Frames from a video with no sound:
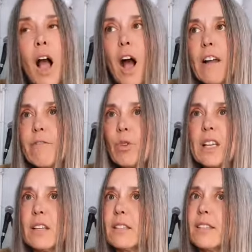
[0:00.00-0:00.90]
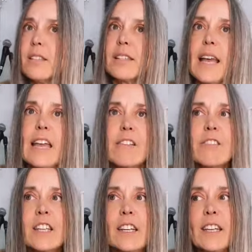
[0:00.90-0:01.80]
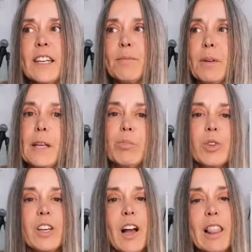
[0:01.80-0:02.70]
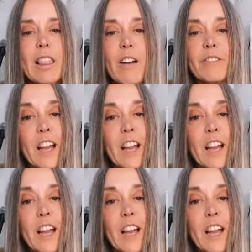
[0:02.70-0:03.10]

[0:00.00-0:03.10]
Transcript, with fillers: I've witnessed this even in people that I love.